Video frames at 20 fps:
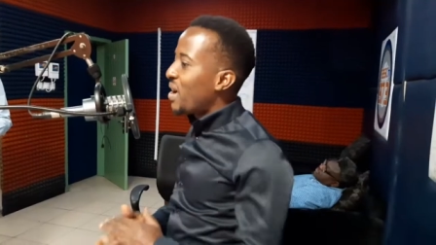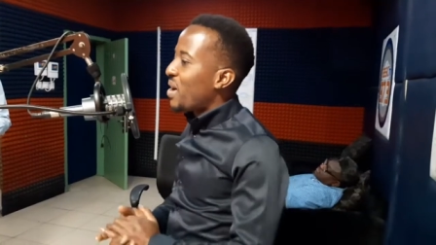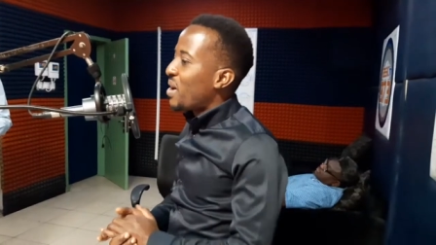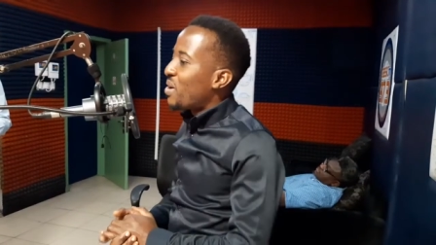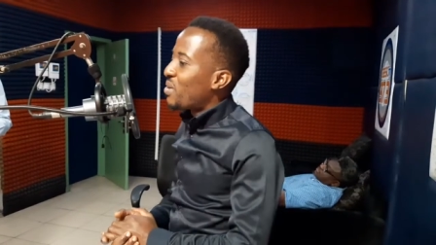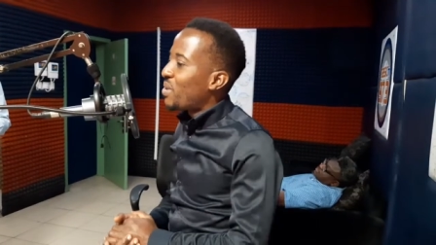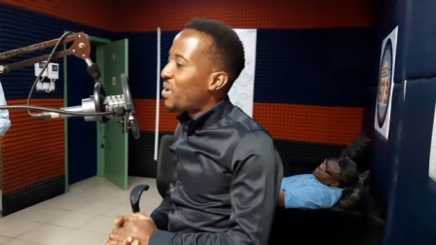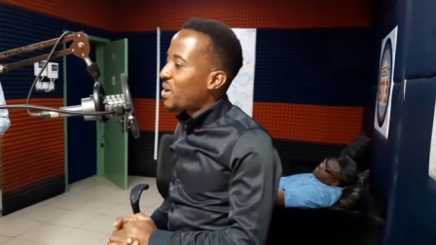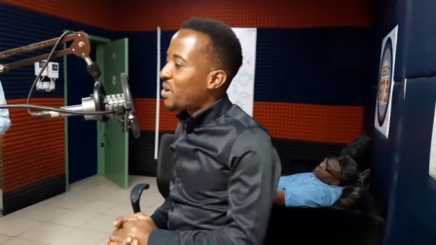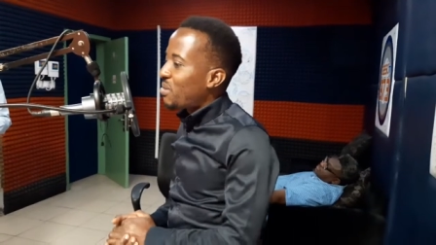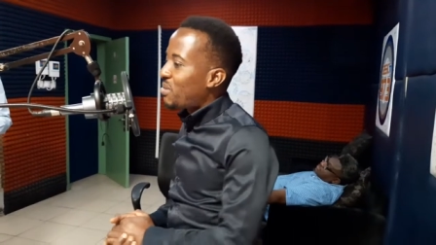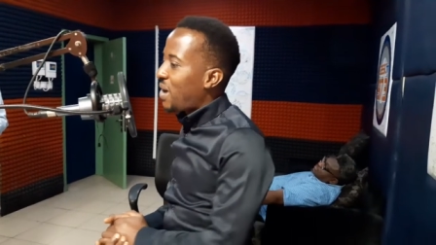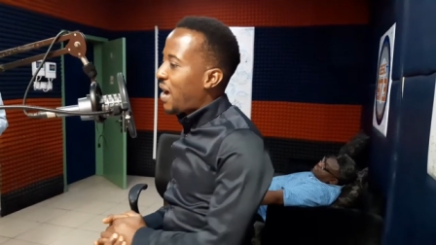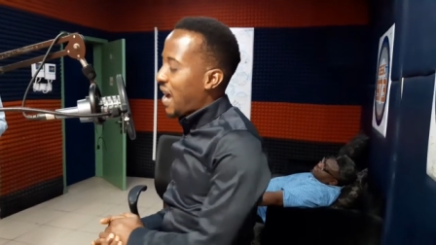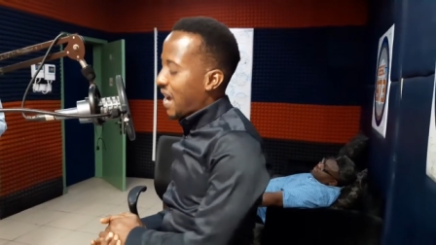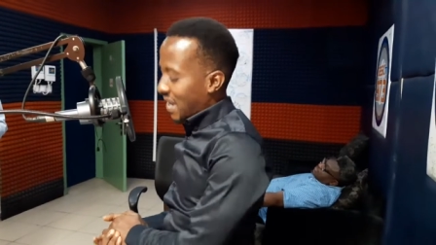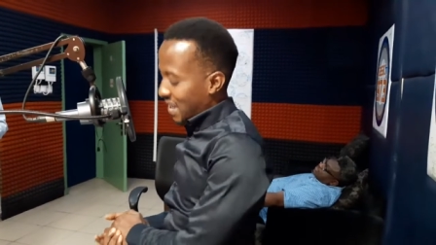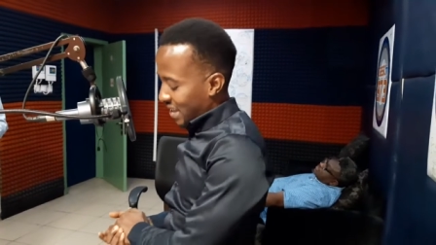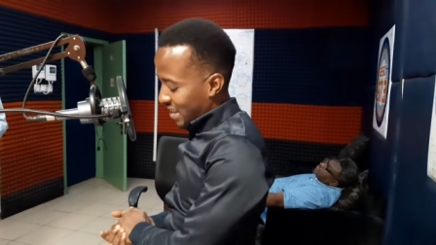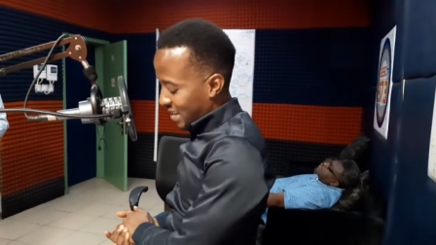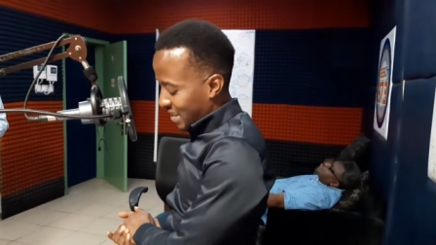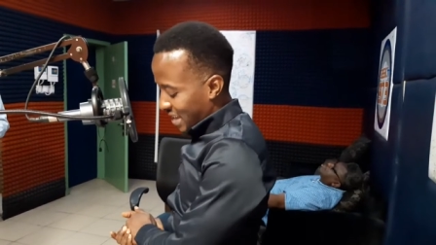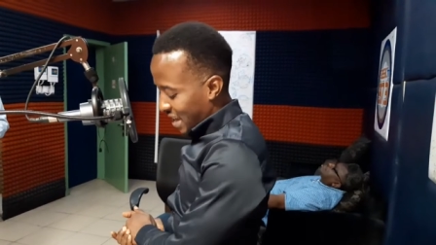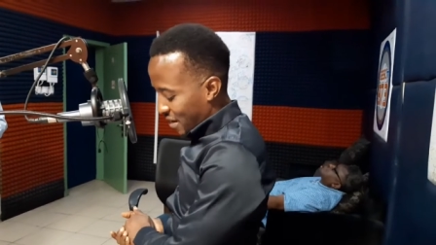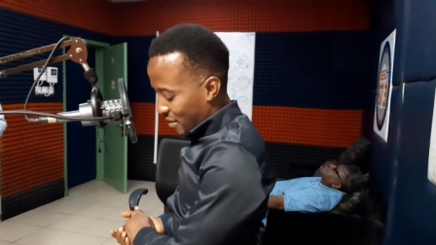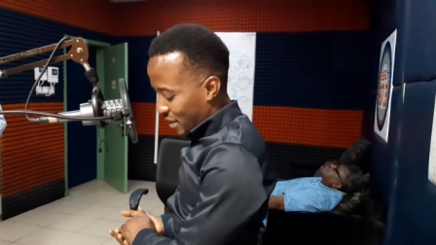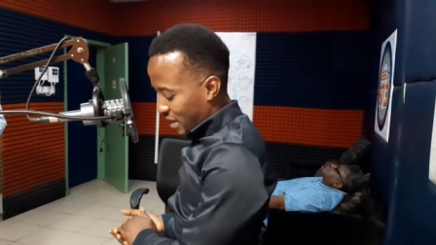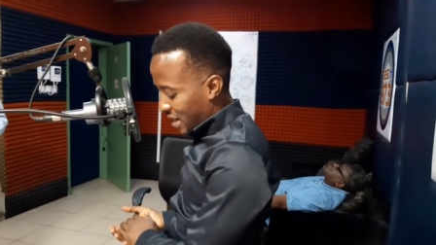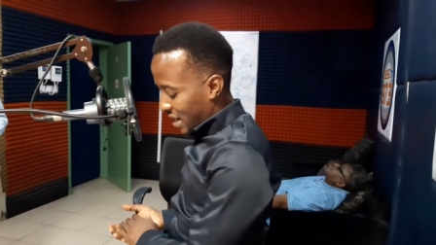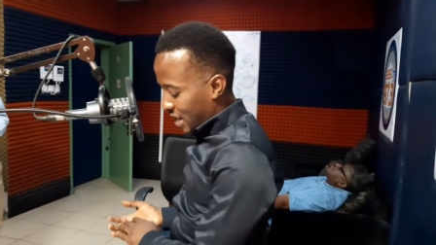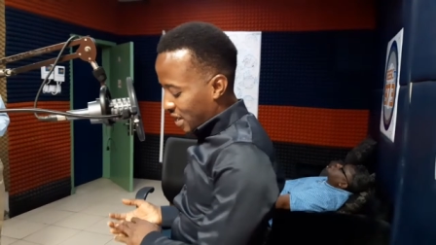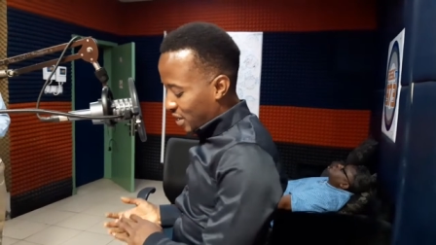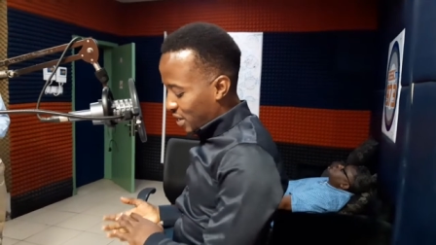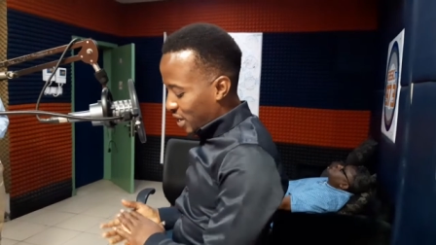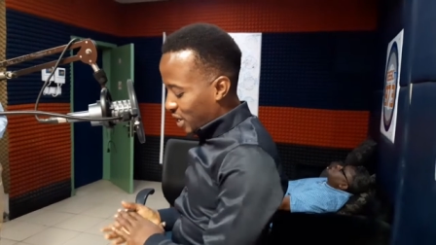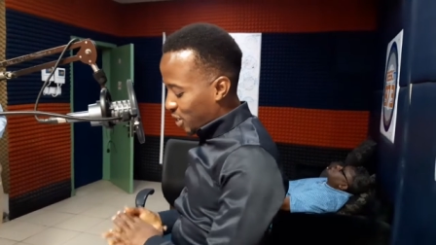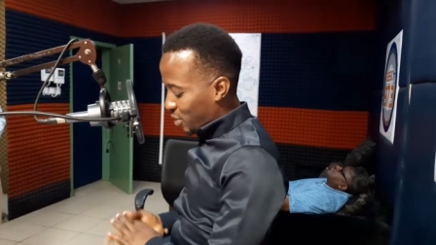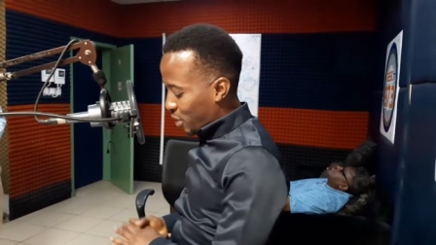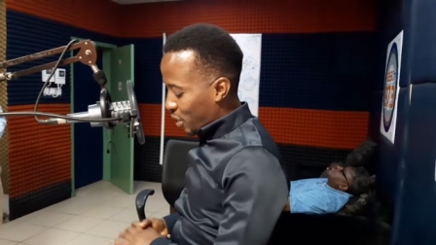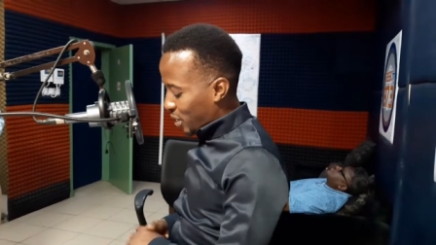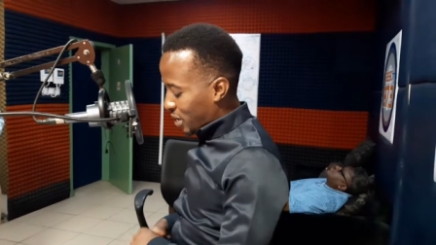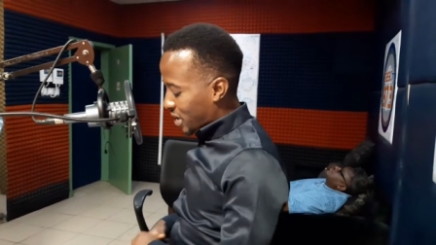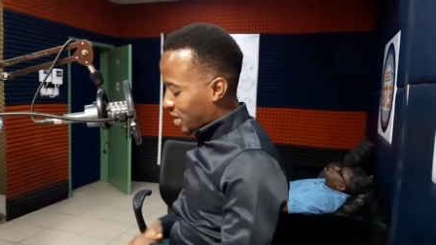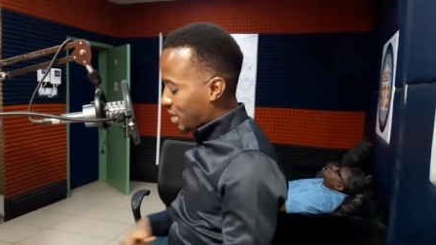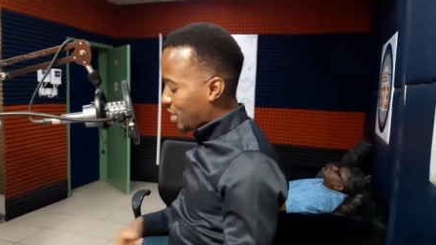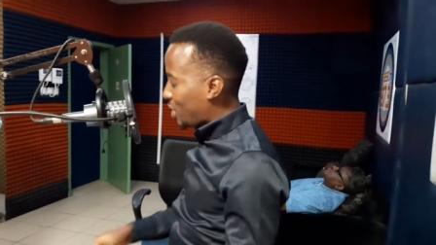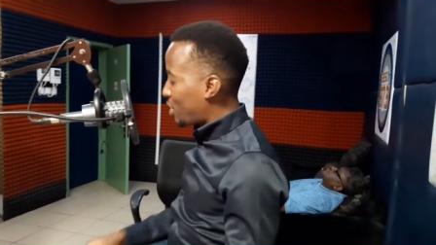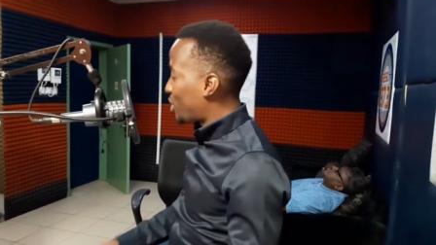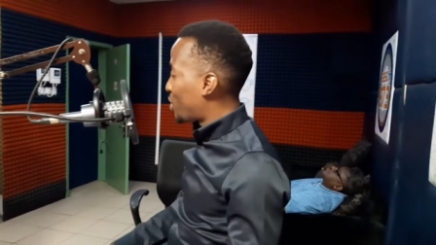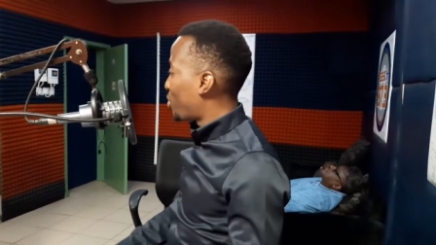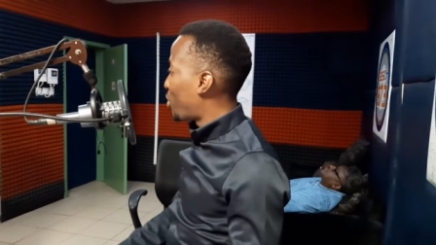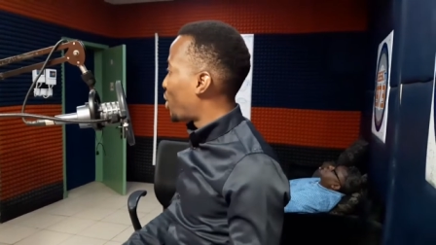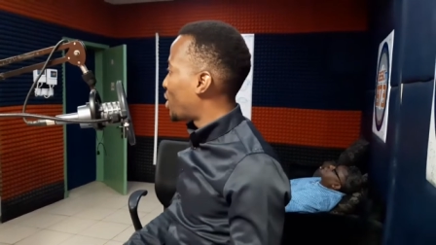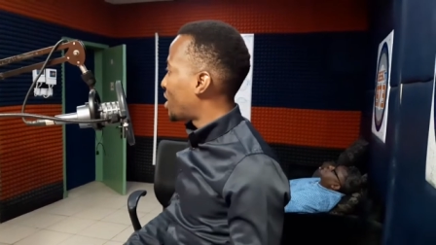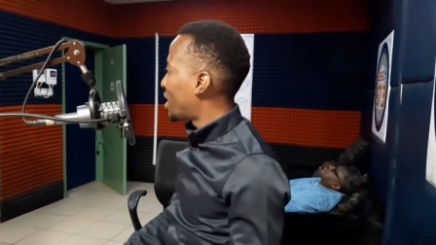Welcome back. It's time for the Nigerian Sports Scene on Sports